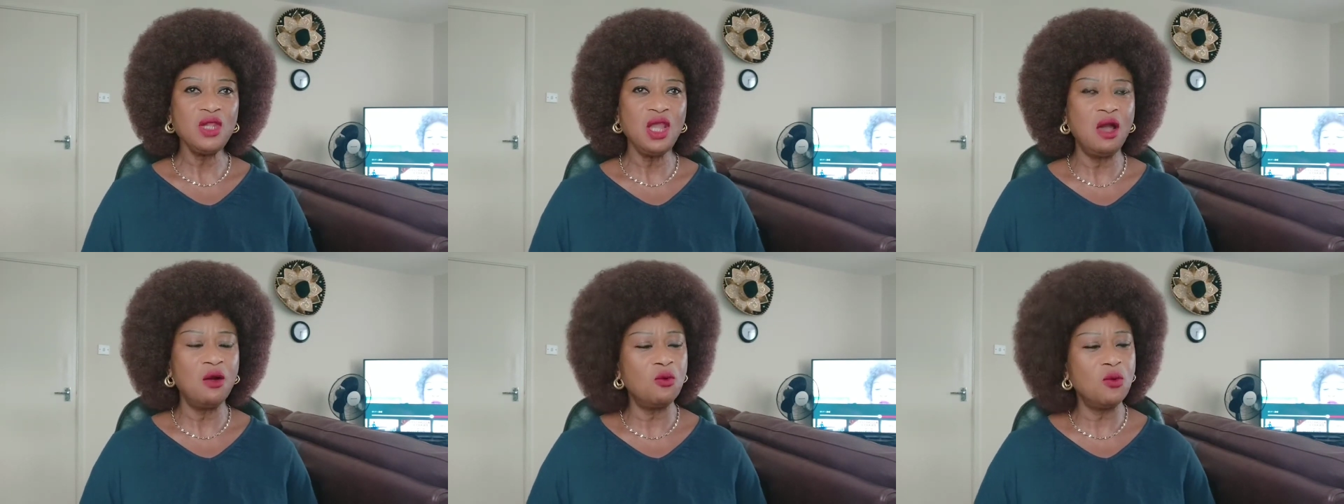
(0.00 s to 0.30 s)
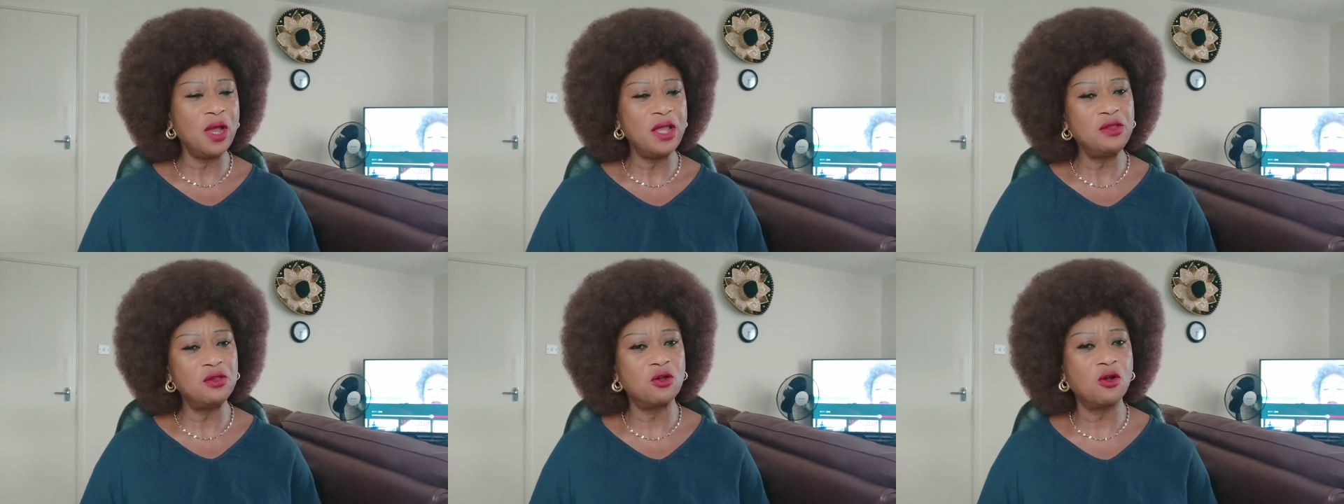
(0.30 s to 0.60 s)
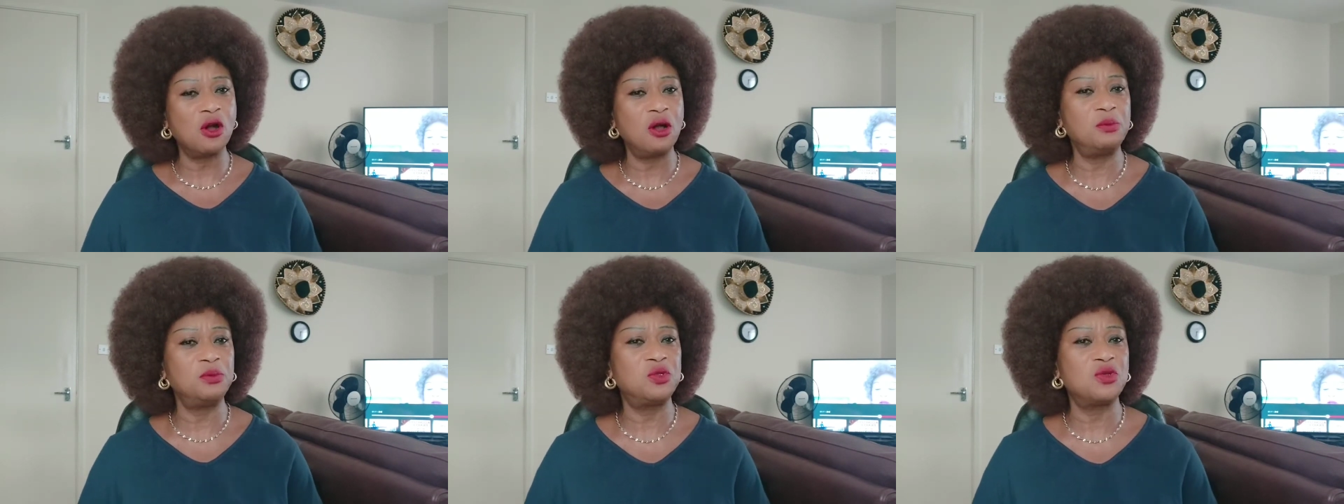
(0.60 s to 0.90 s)
And when
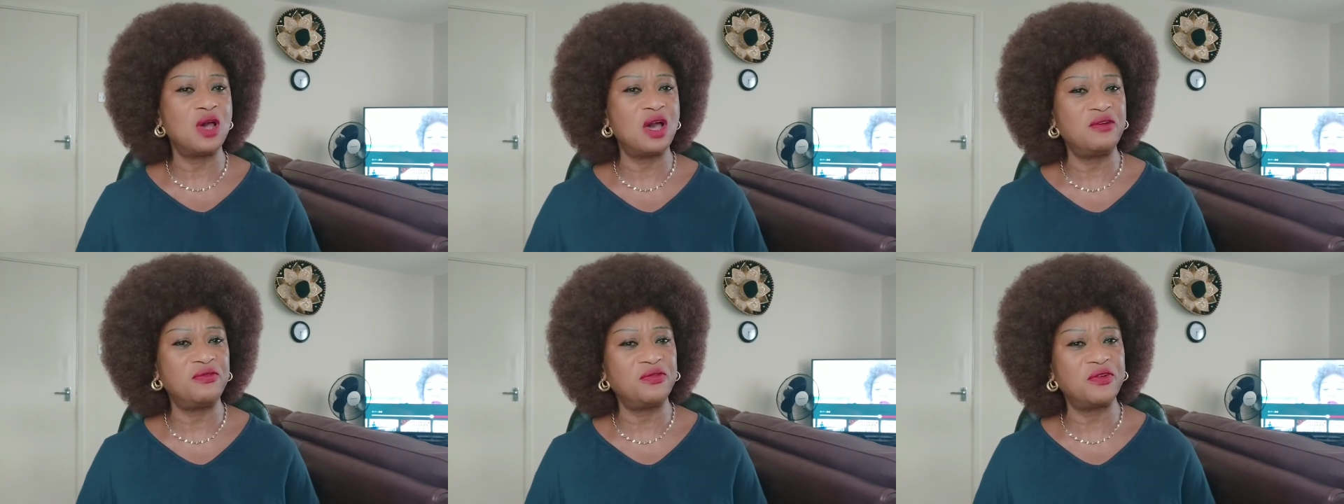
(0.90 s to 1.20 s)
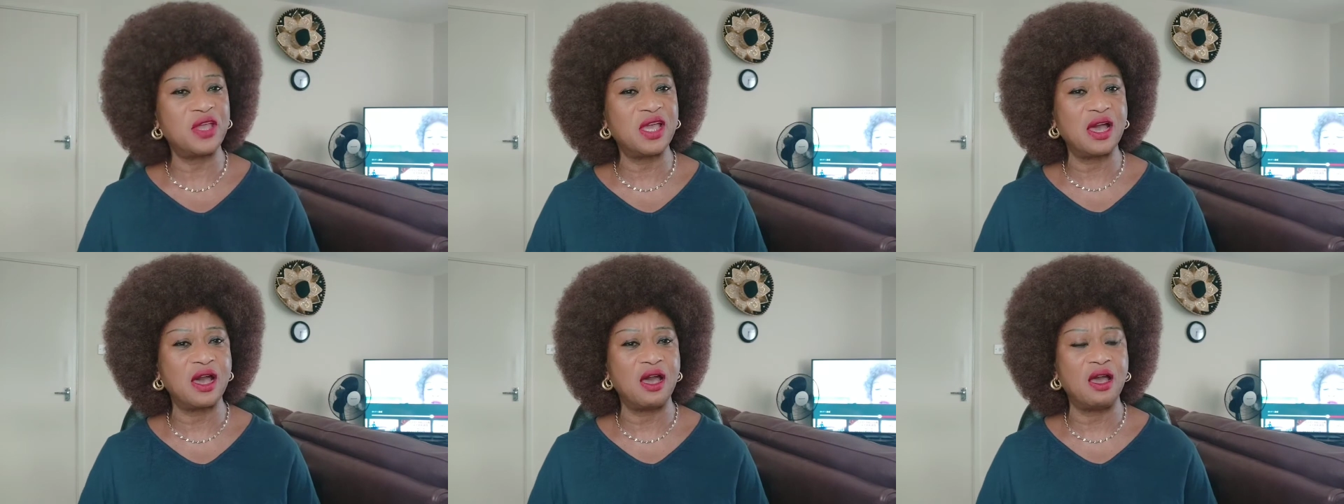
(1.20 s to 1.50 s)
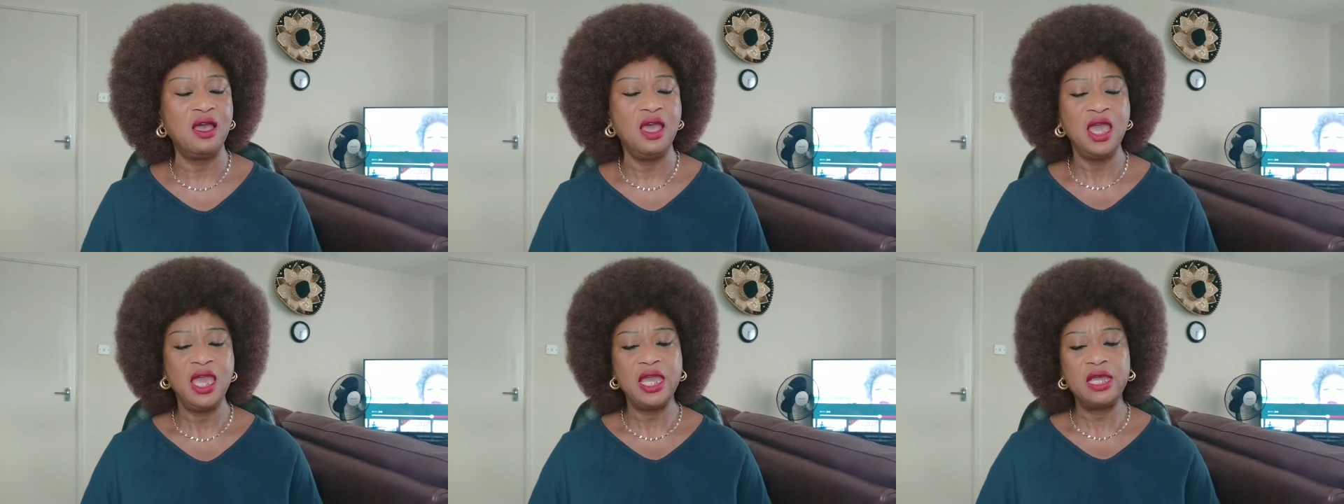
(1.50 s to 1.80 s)
you come to
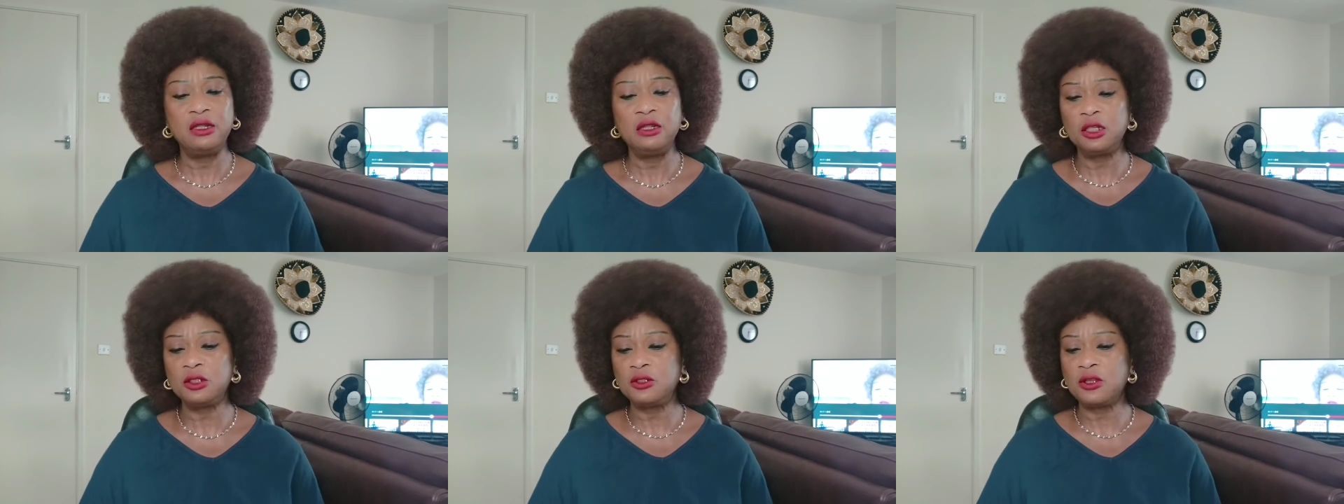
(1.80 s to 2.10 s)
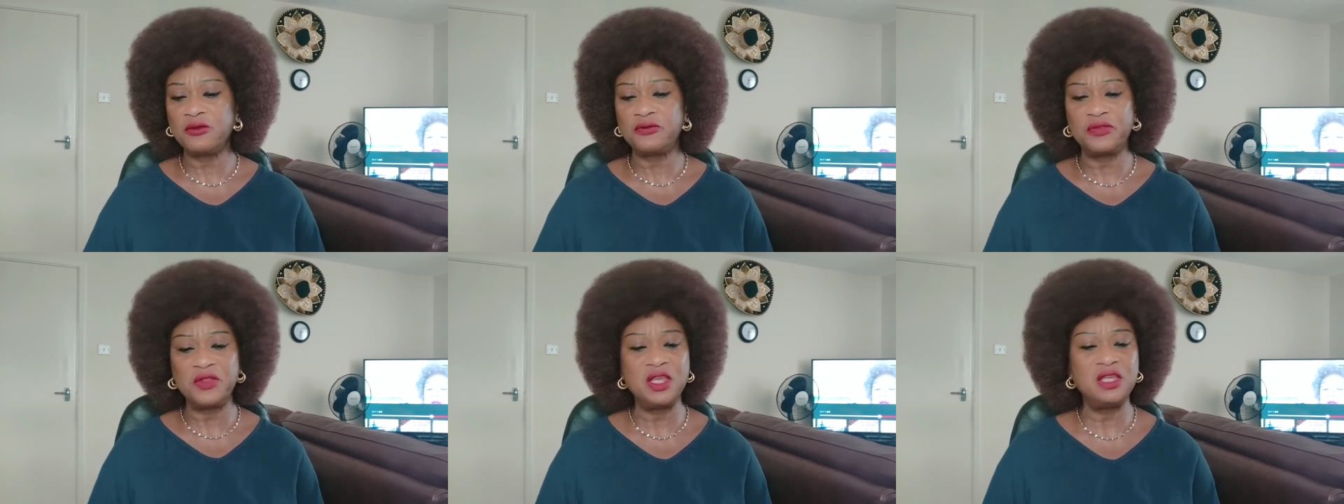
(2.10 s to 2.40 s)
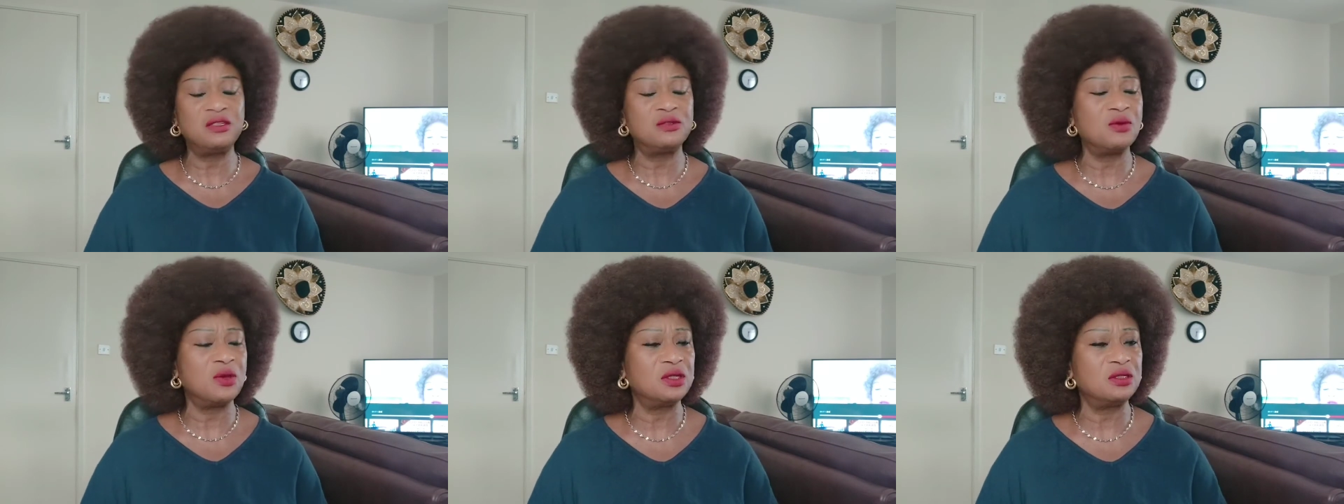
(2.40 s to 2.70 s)
Africa, a lot of
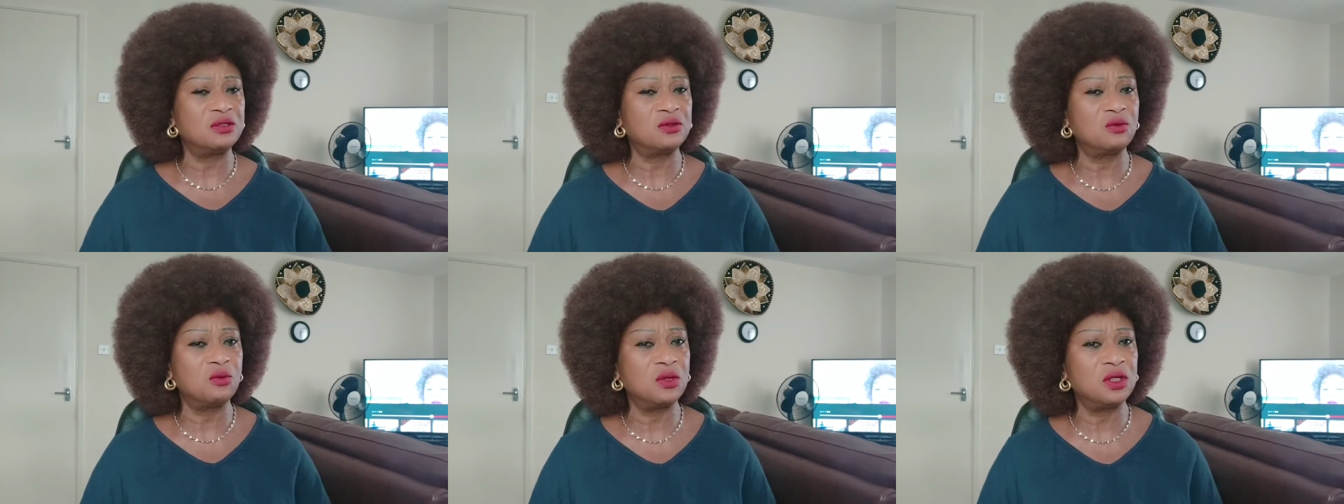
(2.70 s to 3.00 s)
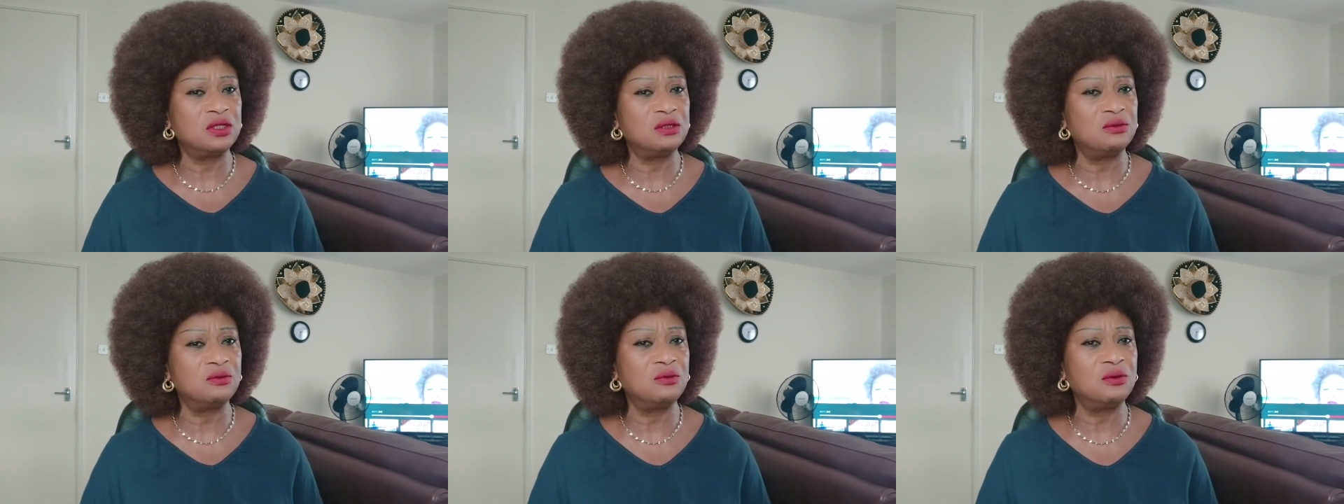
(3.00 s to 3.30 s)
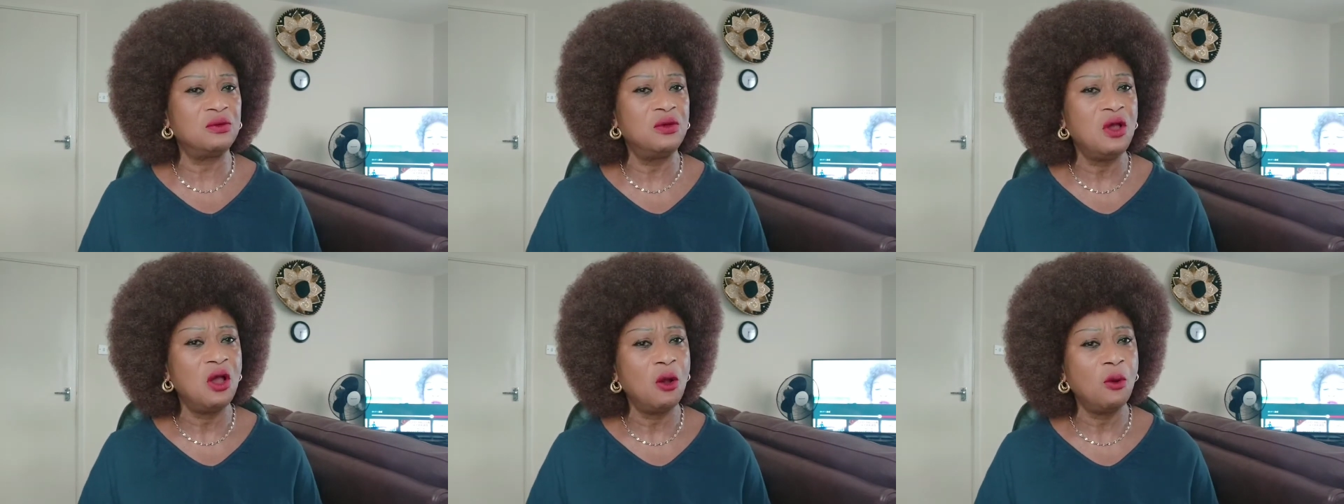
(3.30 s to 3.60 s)
things
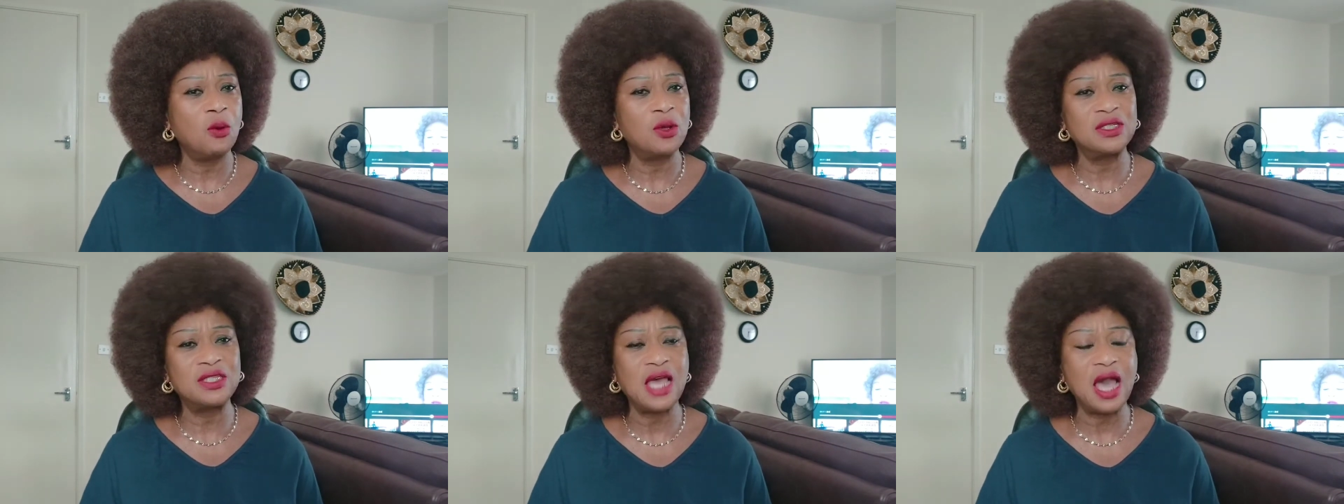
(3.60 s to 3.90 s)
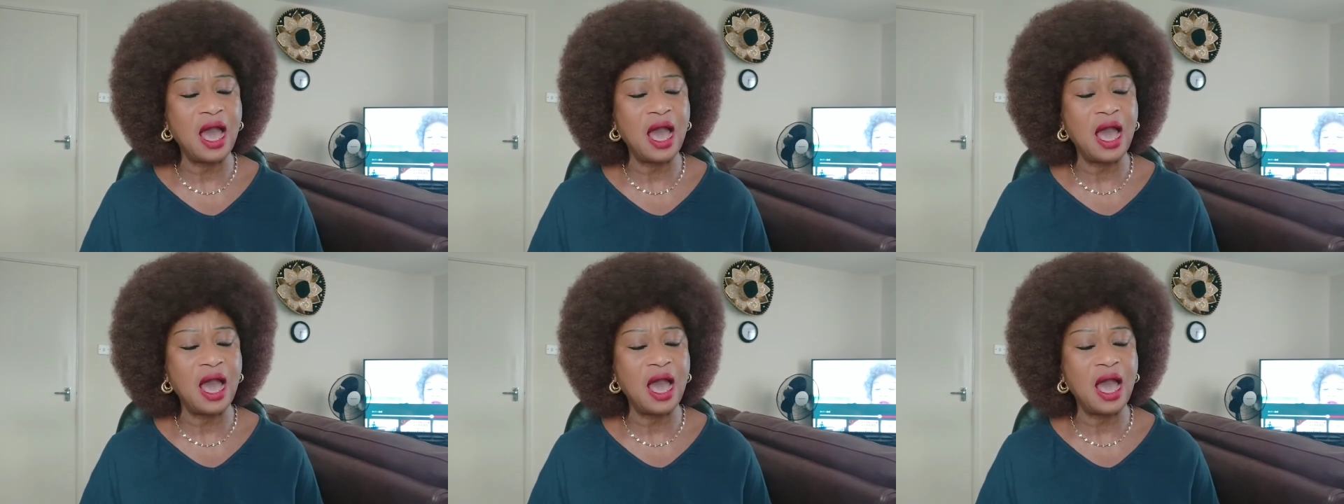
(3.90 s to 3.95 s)
was